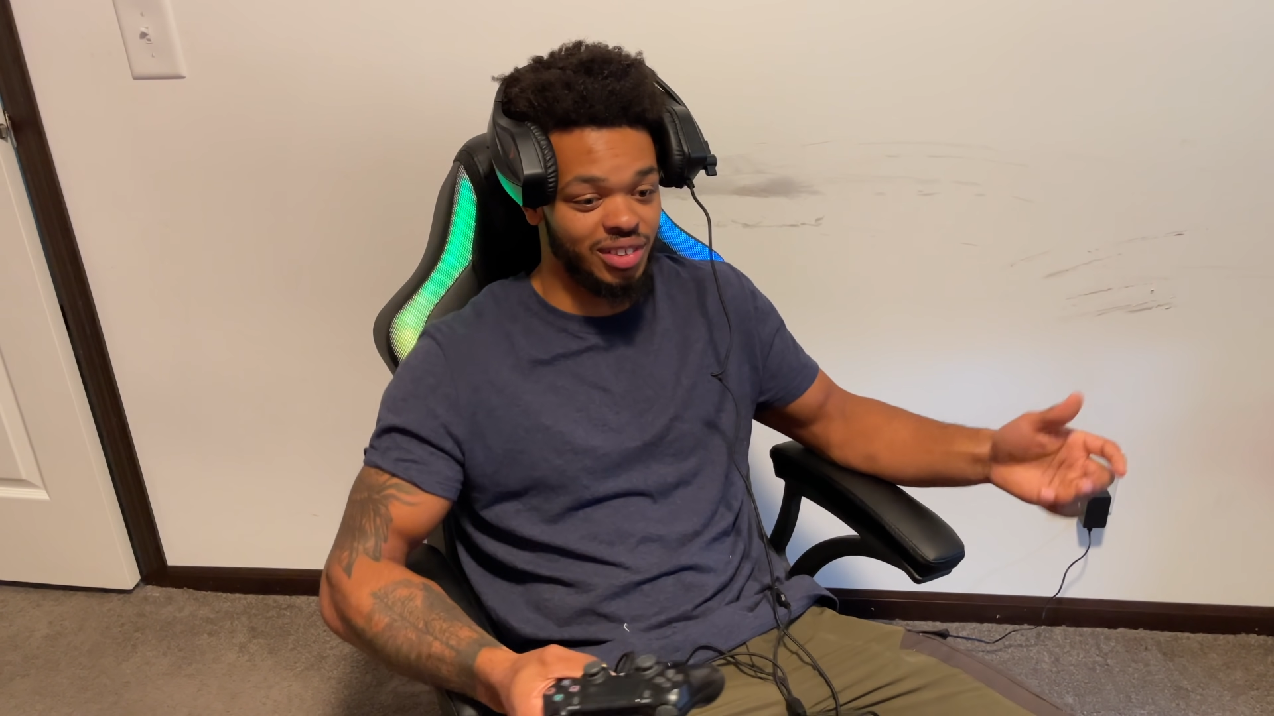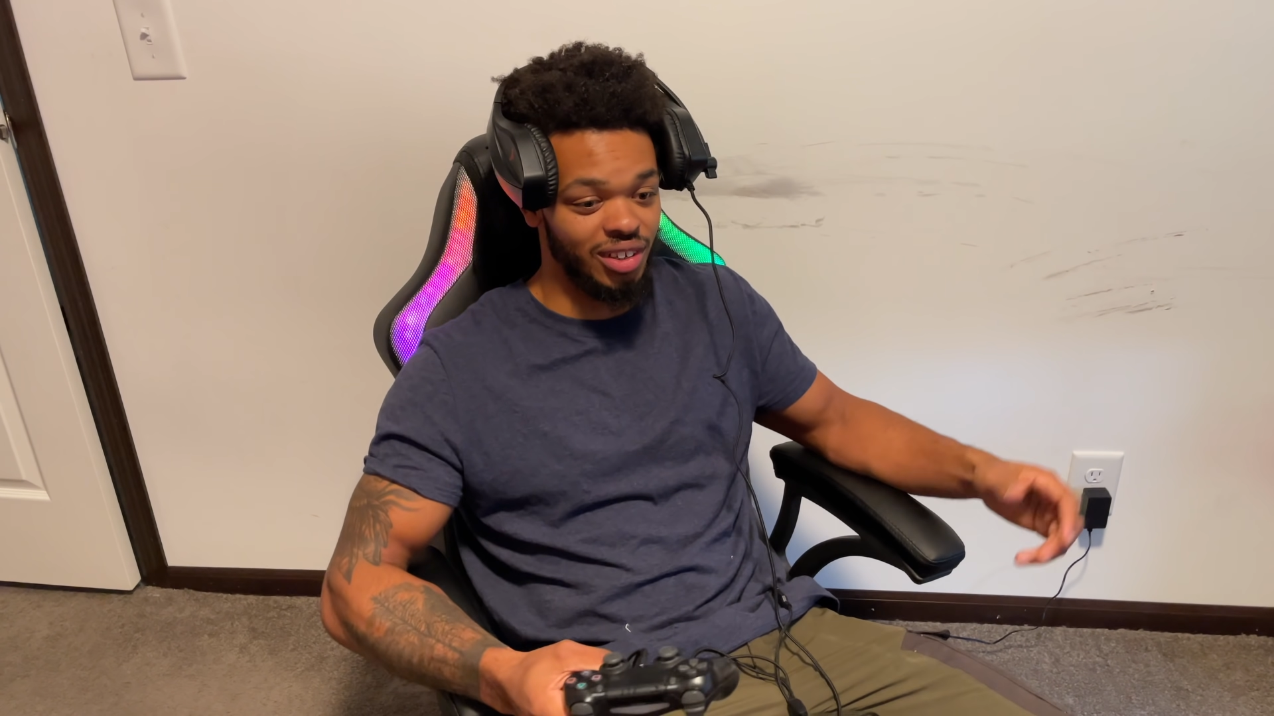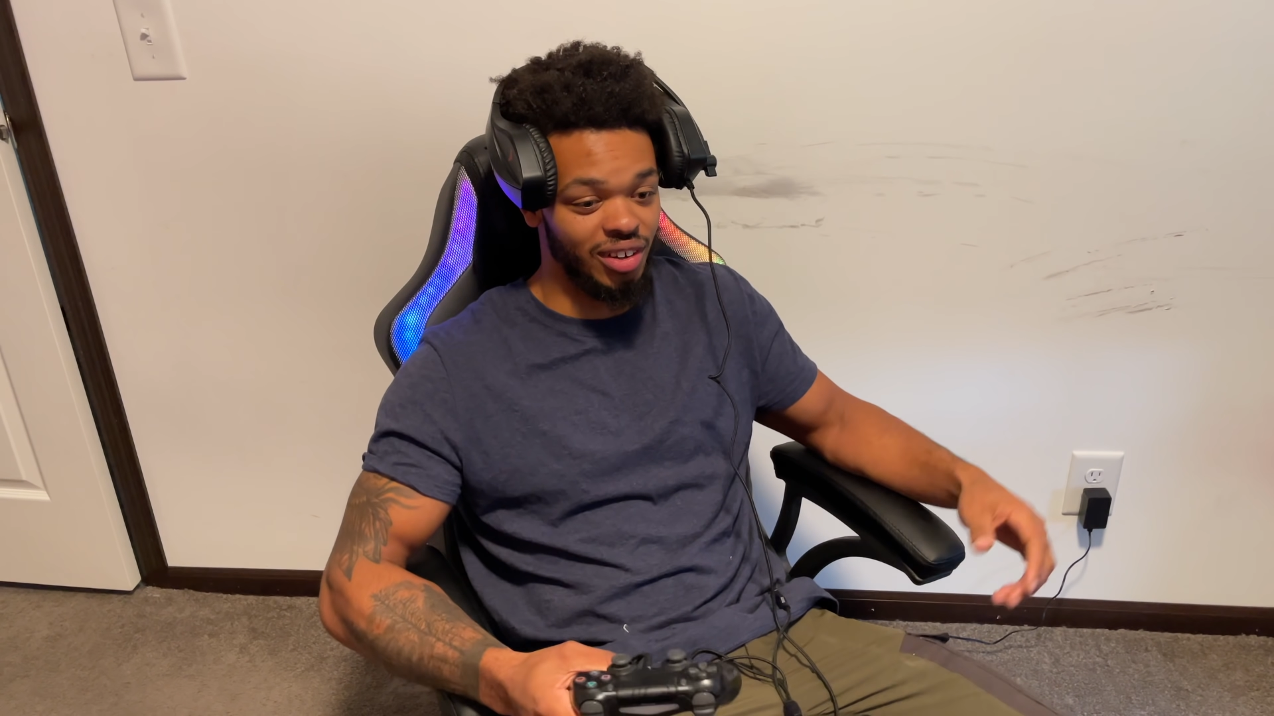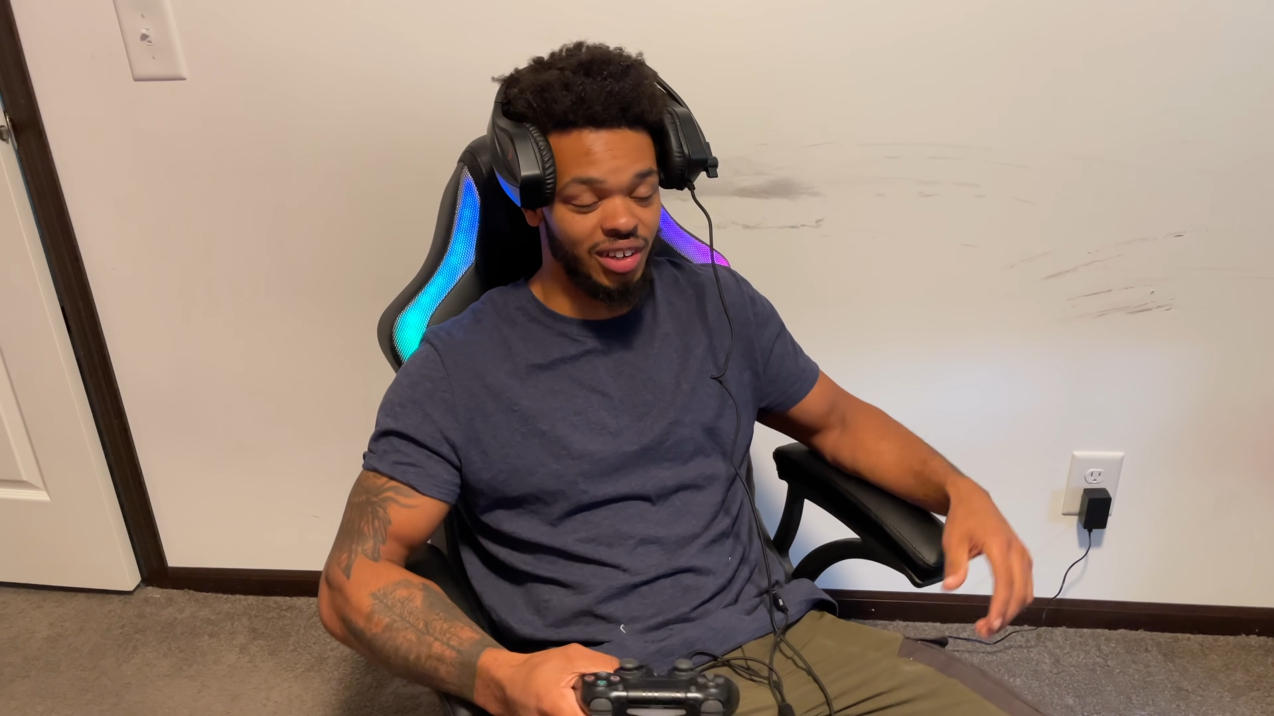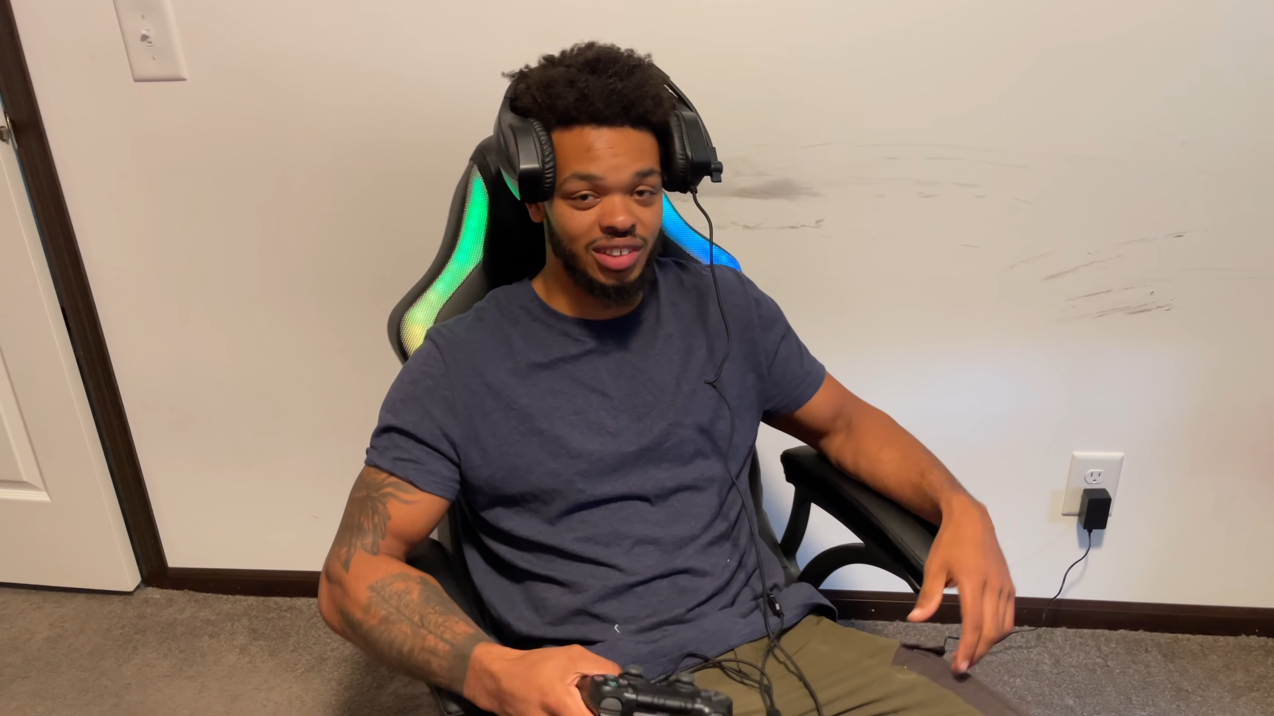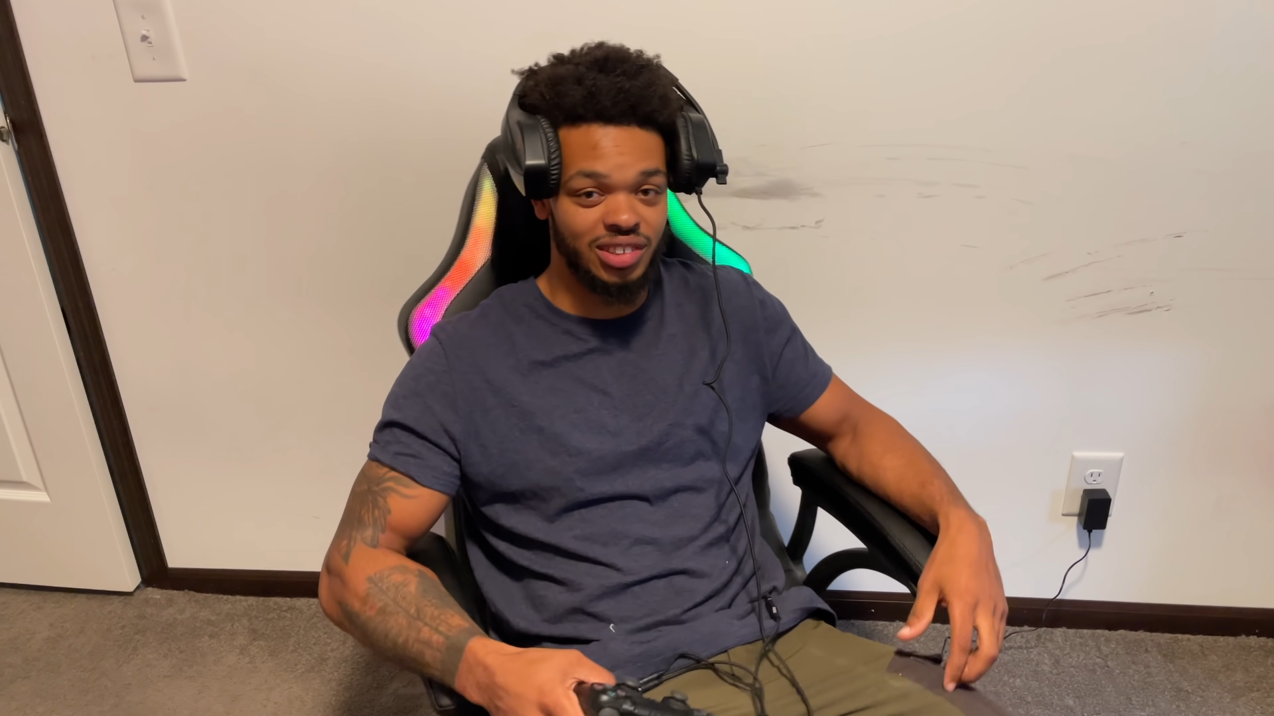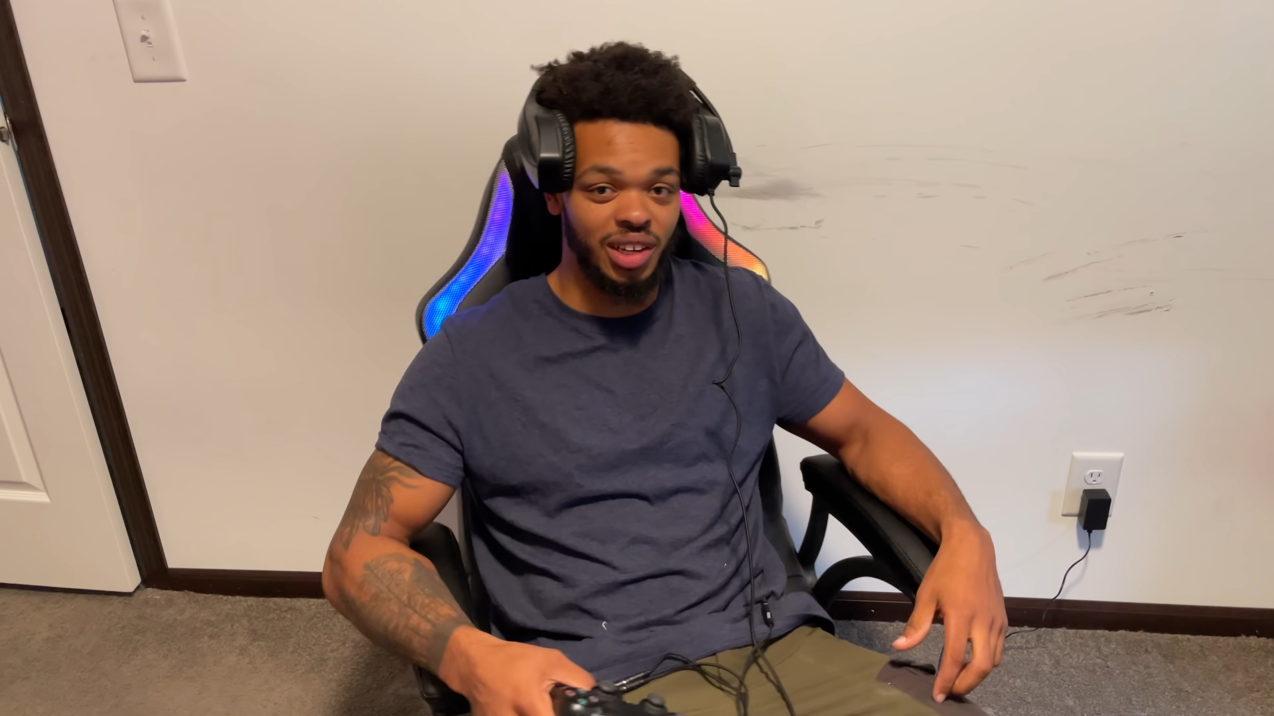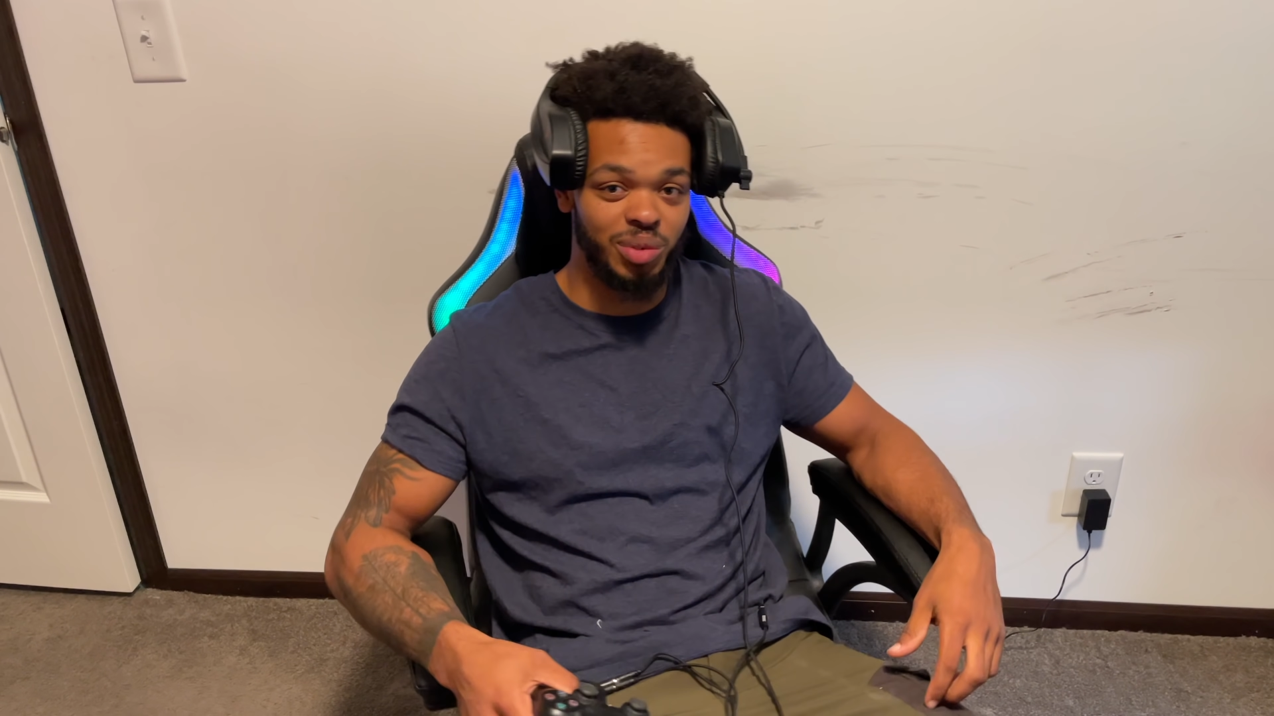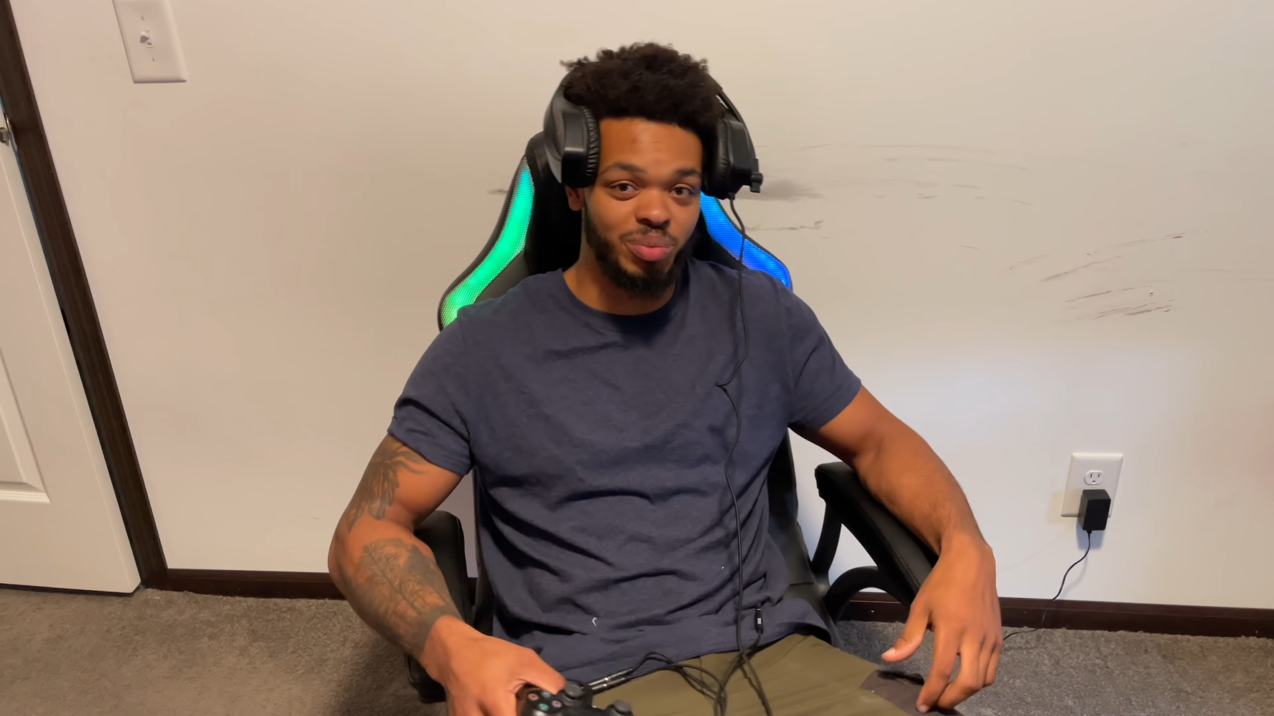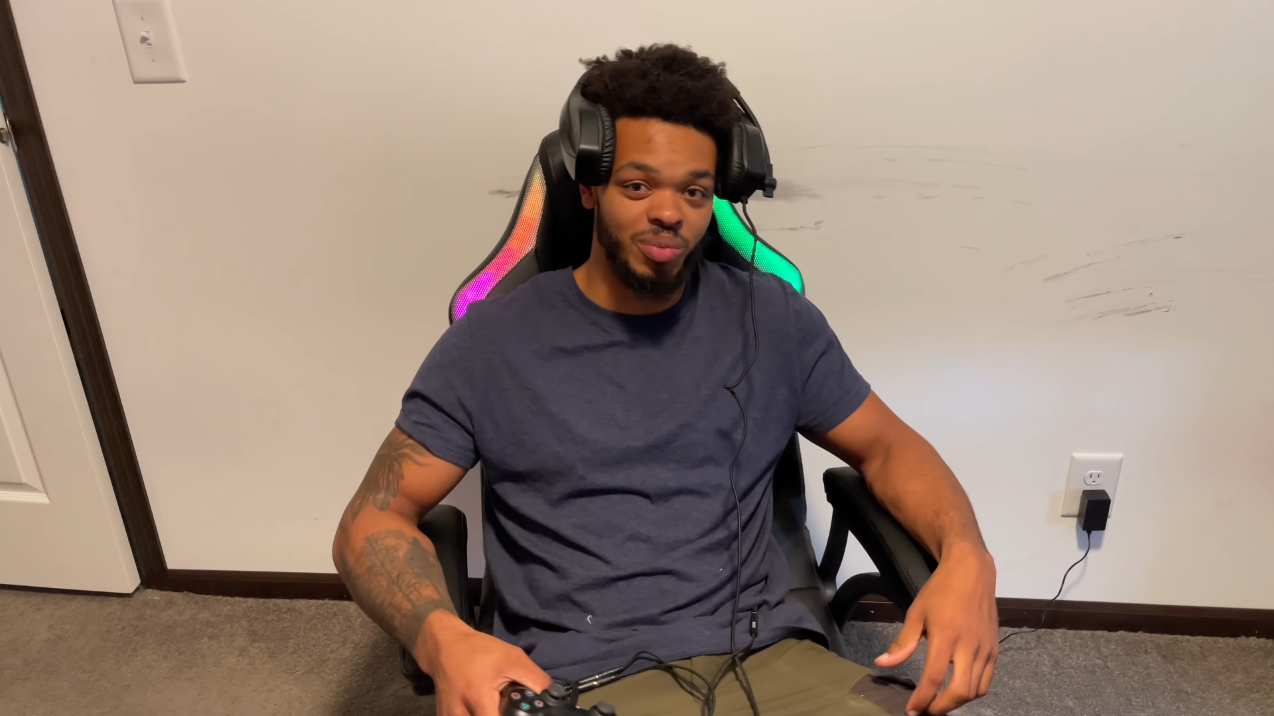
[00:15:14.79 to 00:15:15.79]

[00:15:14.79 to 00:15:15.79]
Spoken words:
you know, I just like